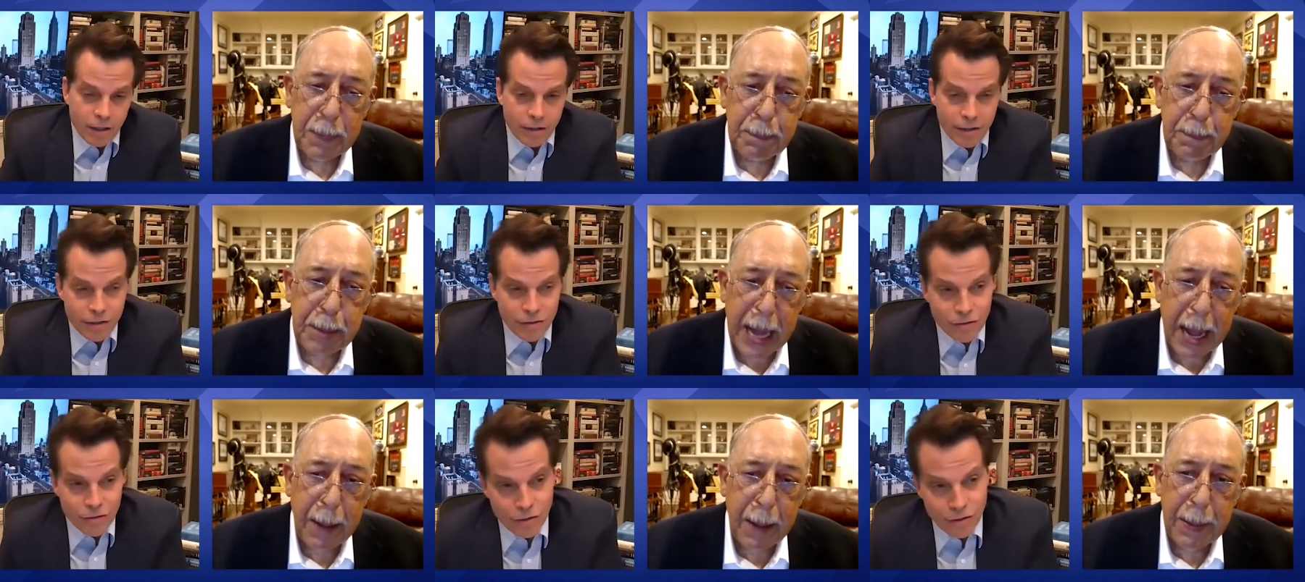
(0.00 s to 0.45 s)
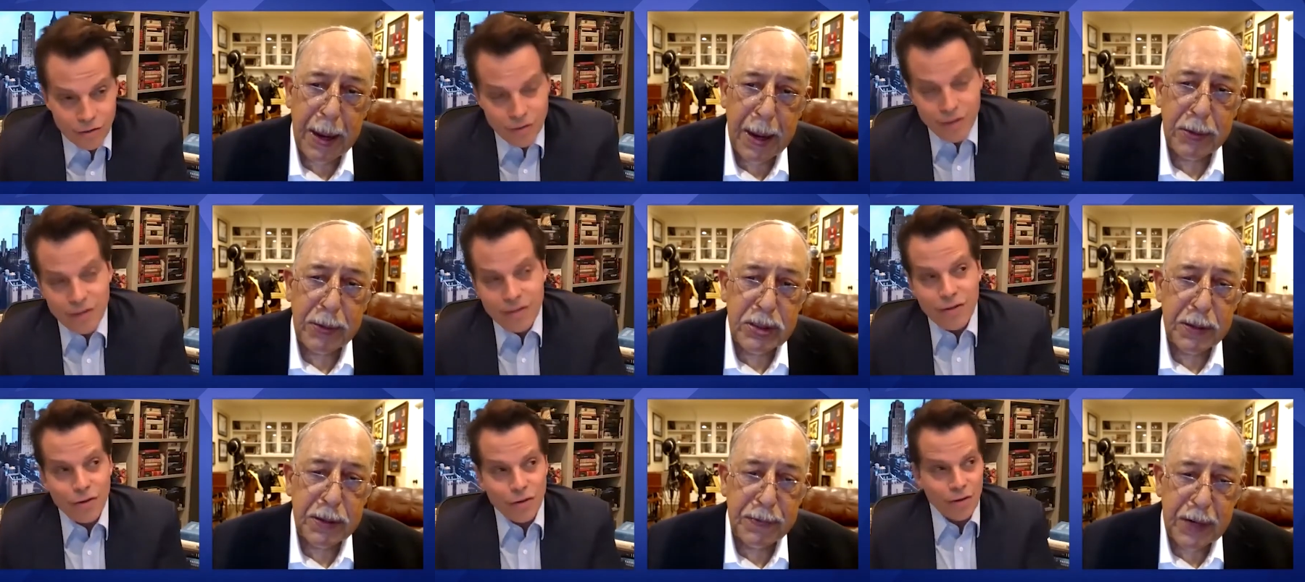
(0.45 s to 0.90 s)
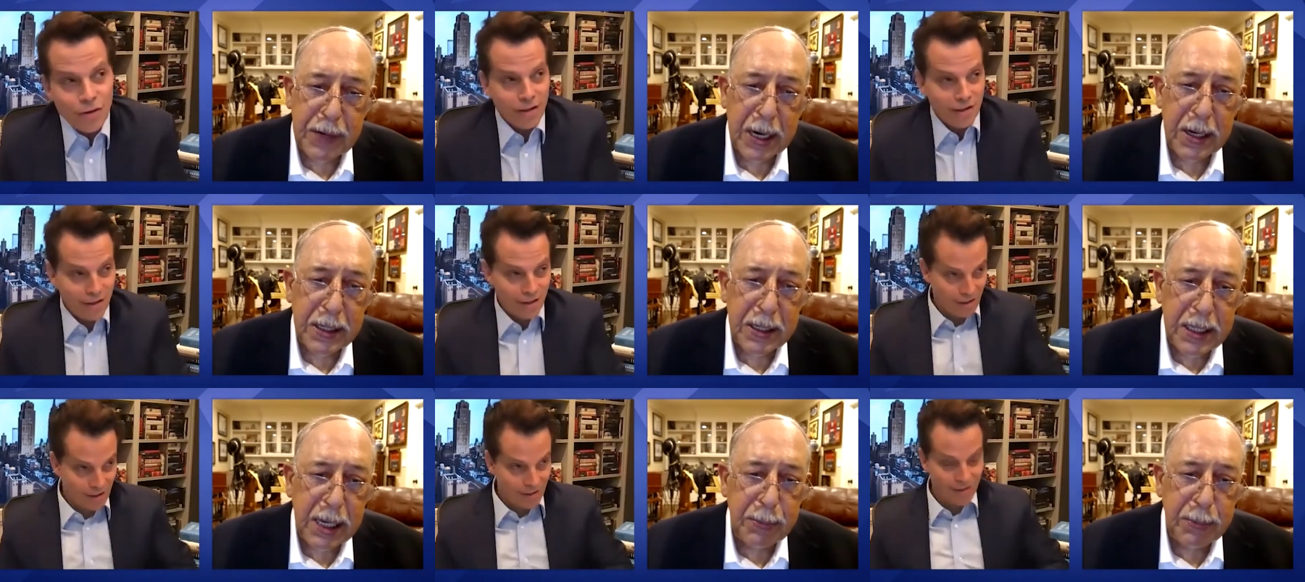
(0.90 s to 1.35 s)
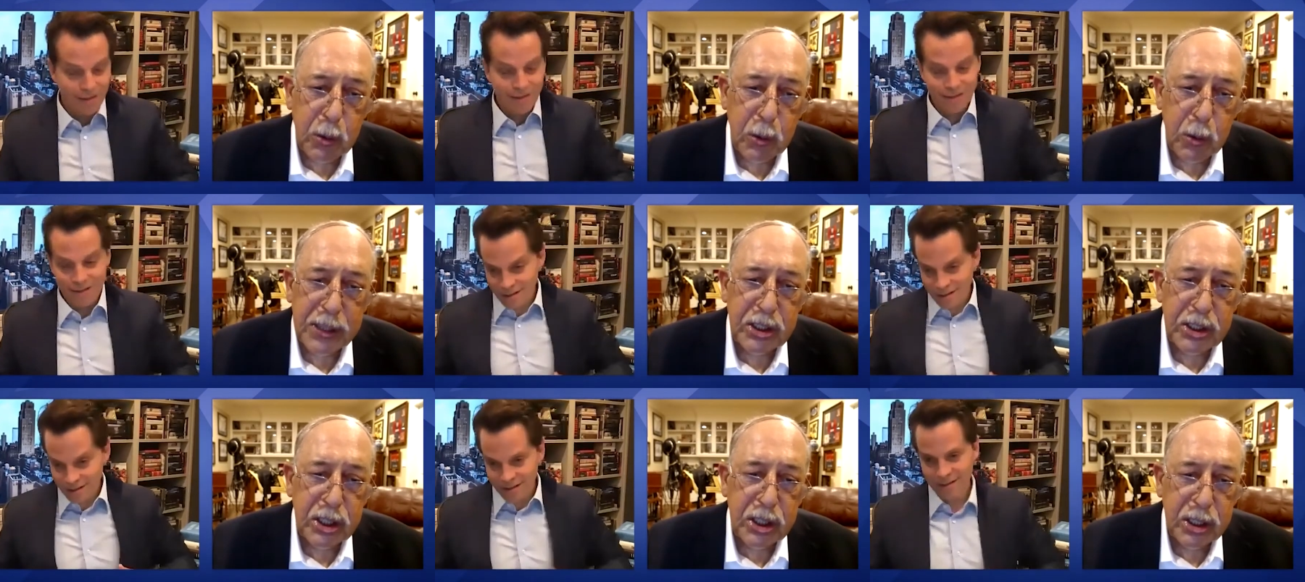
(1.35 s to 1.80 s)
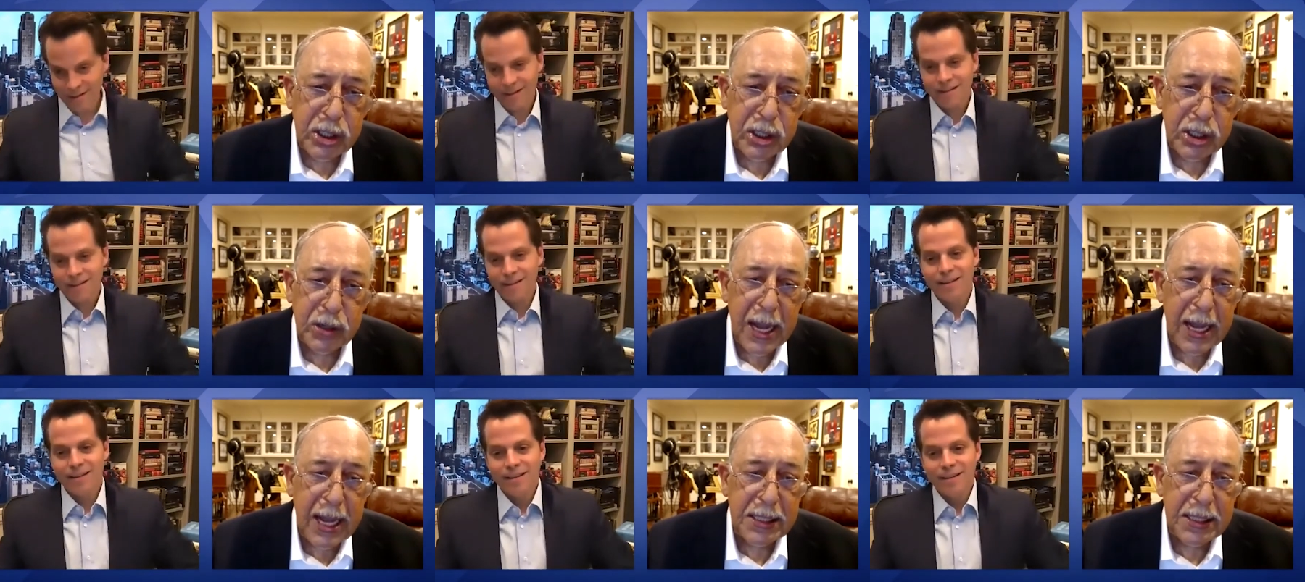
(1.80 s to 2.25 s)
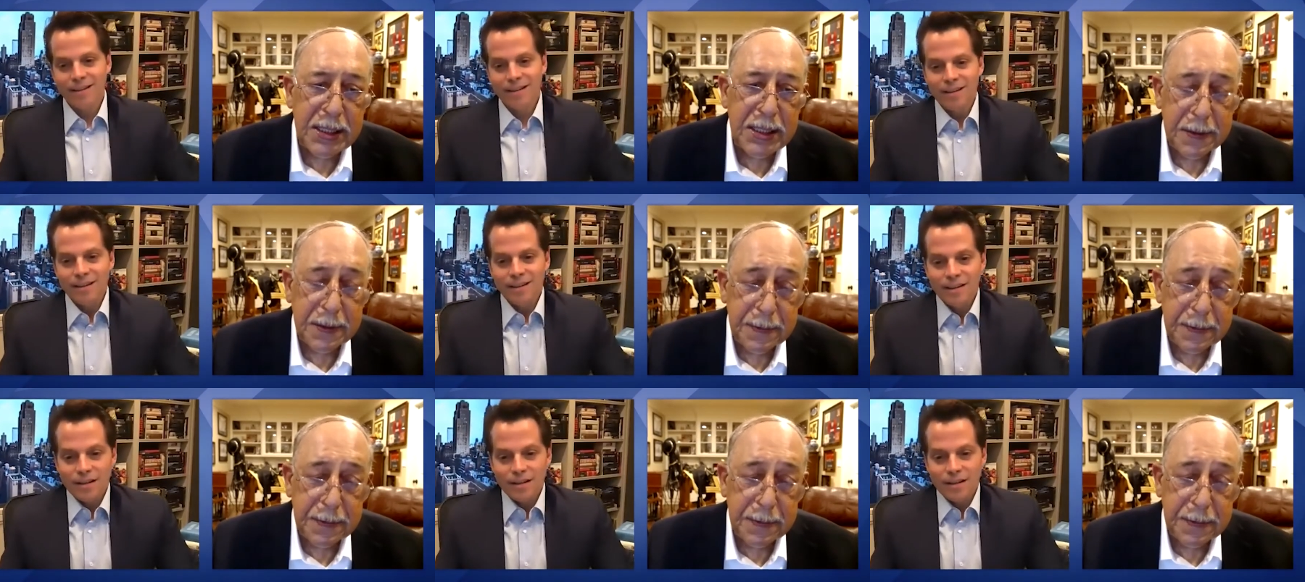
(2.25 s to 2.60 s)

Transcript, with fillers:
Speaker 1: these are, that was are, a very deep question you asked.